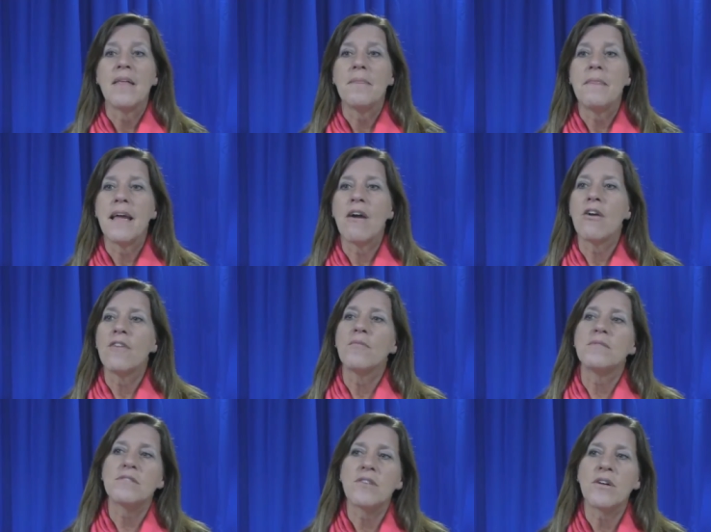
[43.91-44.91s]
They are the
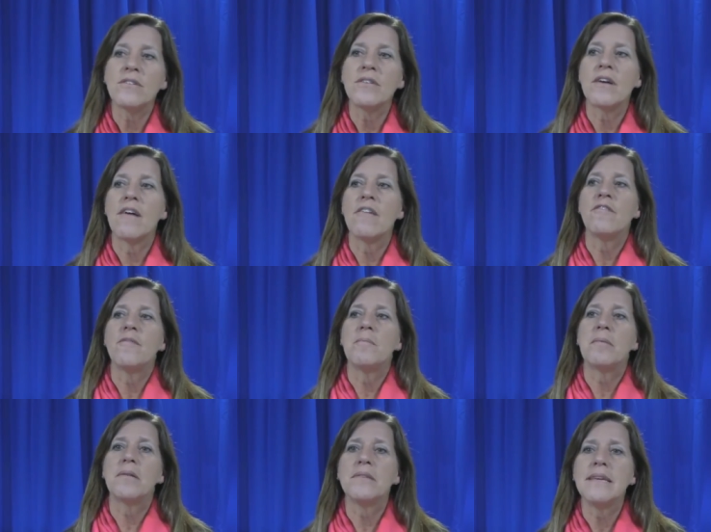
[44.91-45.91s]
result of
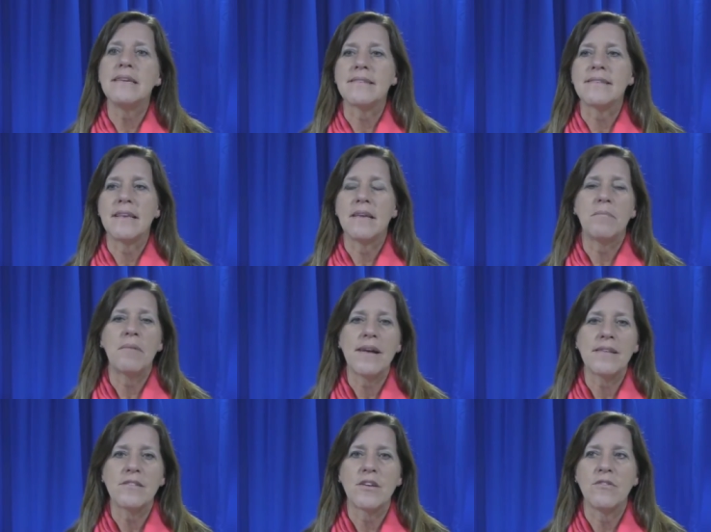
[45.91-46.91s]
police and
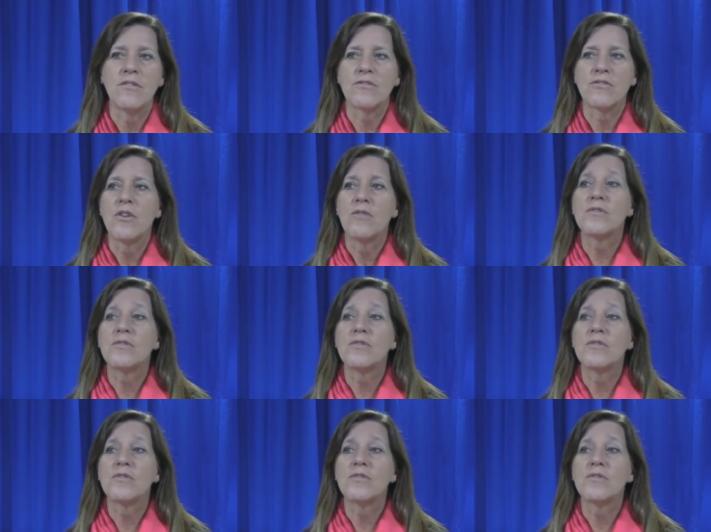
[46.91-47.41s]
prosecutors